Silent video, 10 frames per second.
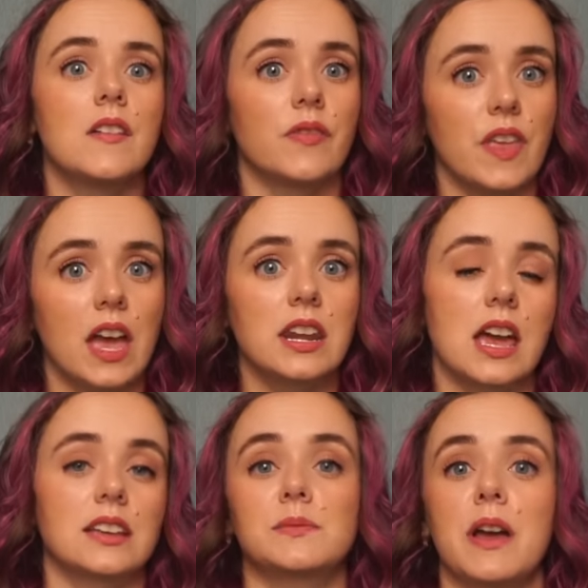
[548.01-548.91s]
Then,
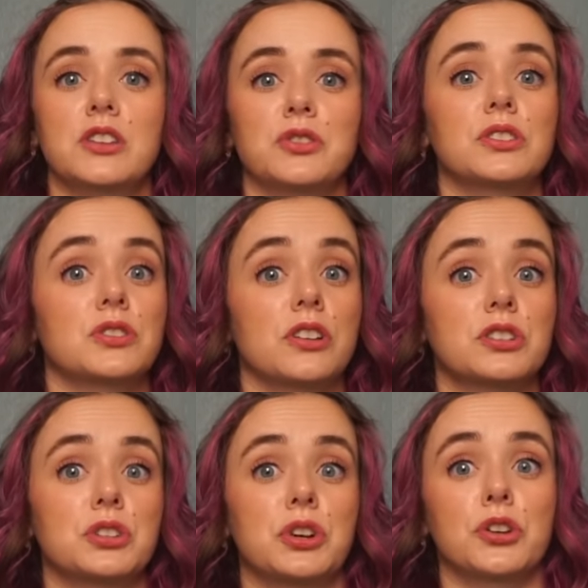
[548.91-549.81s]
as Patrick started
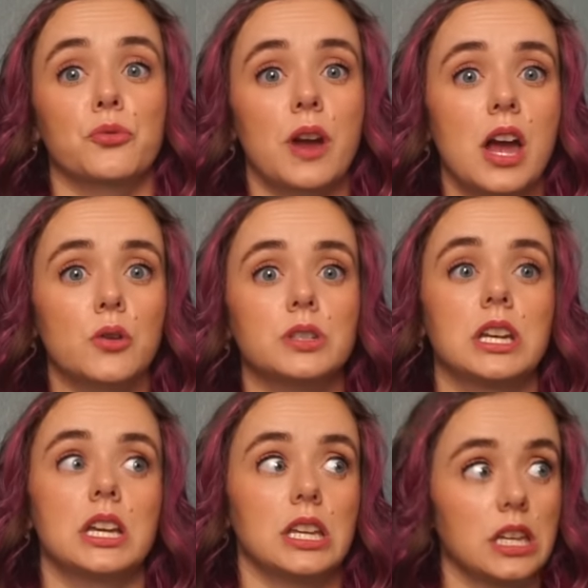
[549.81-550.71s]
to turn around,
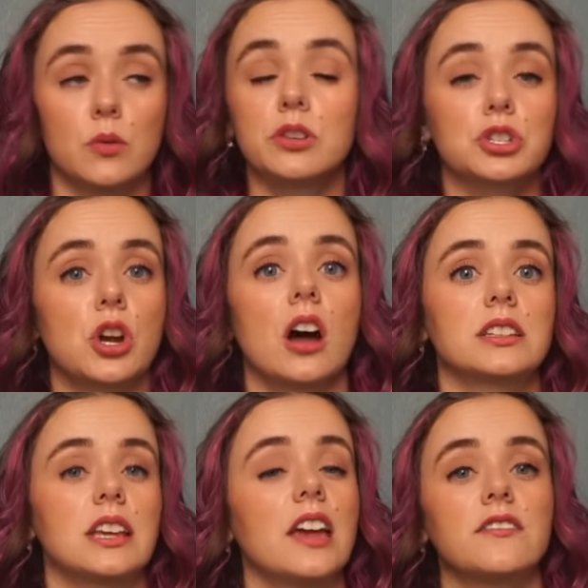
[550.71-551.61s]
he was
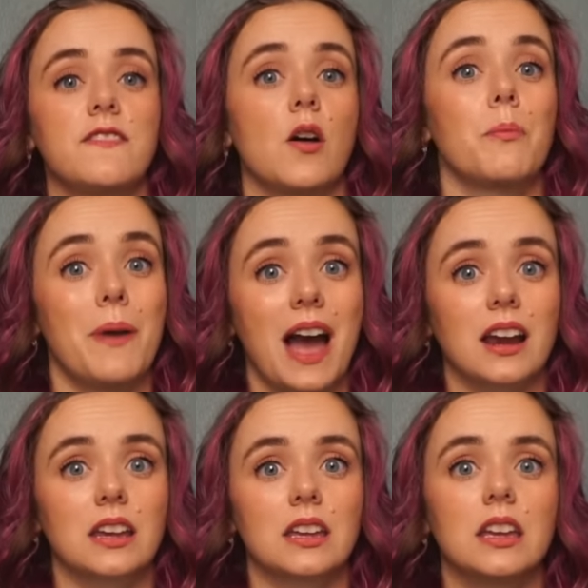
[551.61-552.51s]
shot and fell
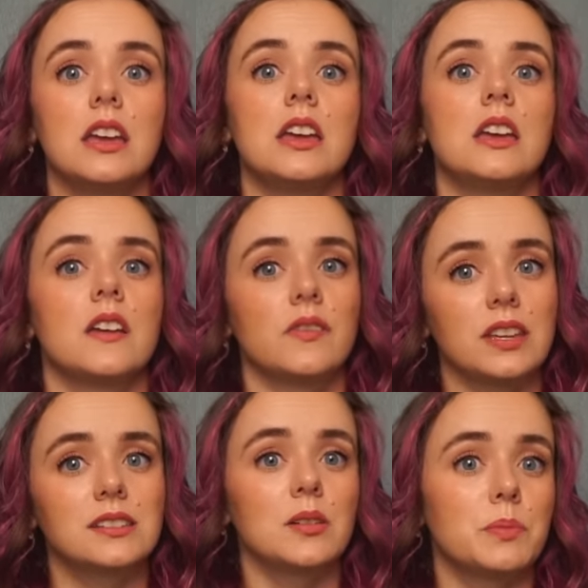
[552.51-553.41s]
back.
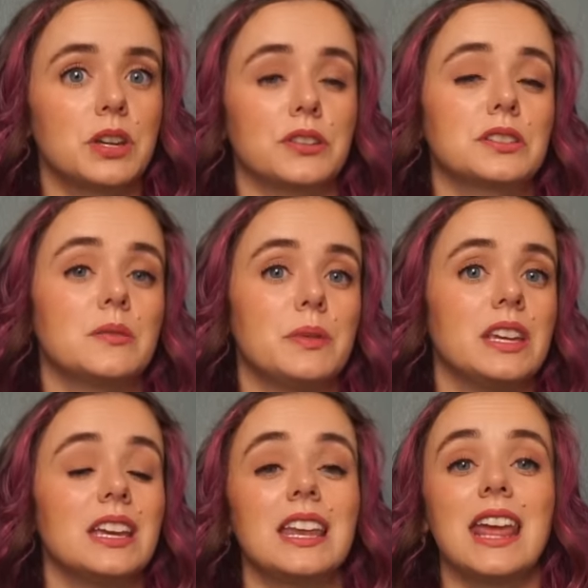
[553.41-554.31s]
This appeared to
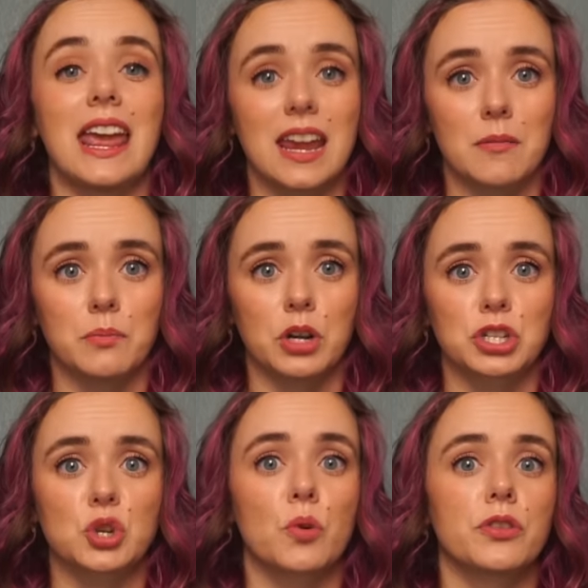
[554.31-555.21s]
be an
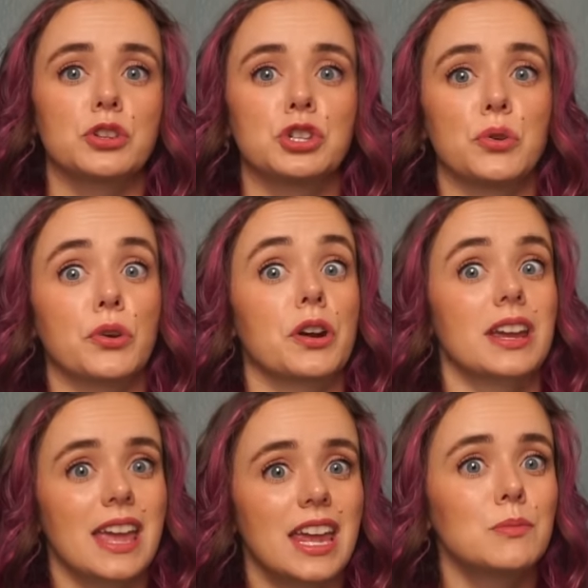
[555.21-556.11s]
ambush where the shooter
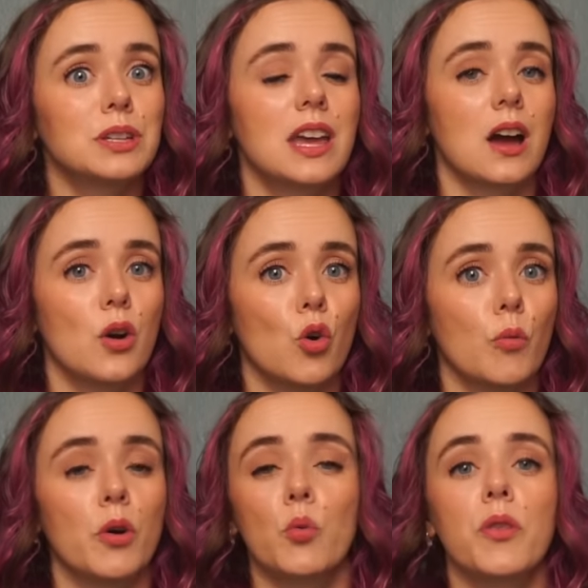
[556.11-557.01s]
came to that
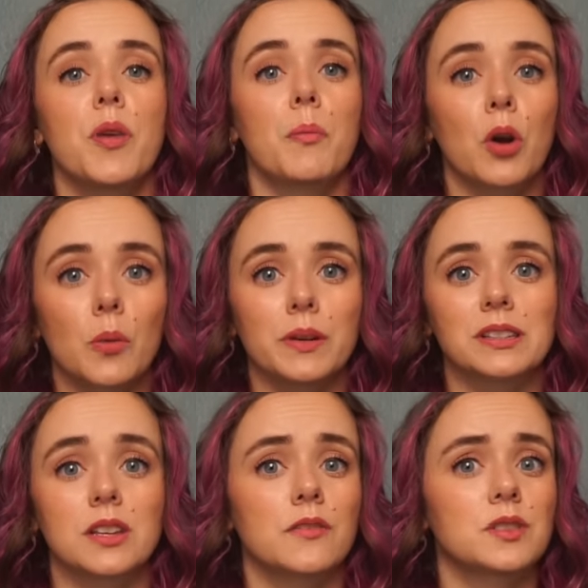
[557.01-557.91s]
home with the
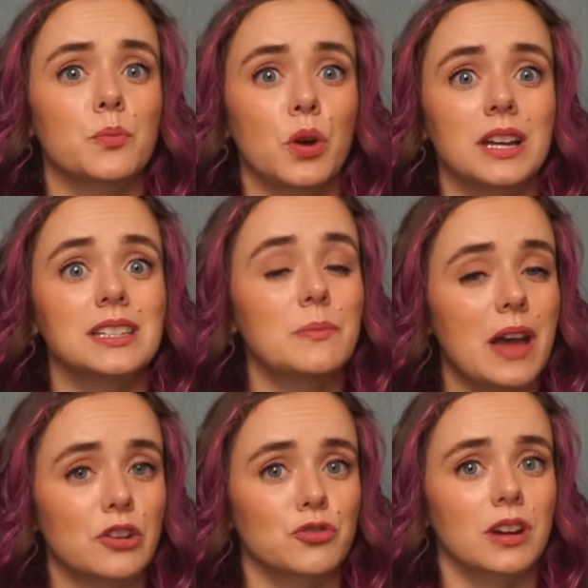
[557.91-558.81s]
purpose of surprising
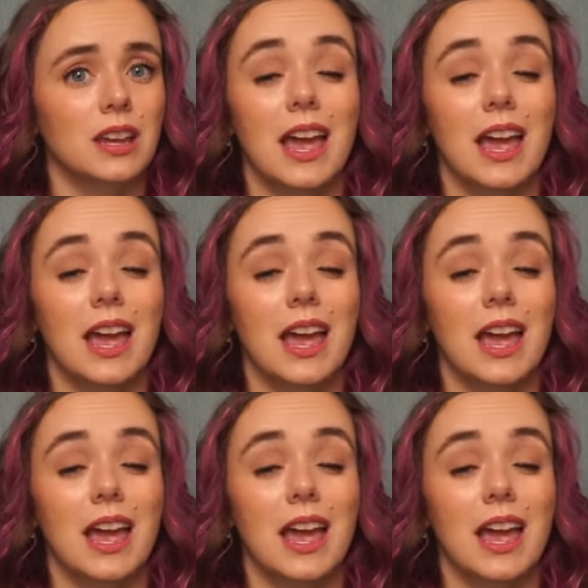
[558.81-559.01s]
Patrick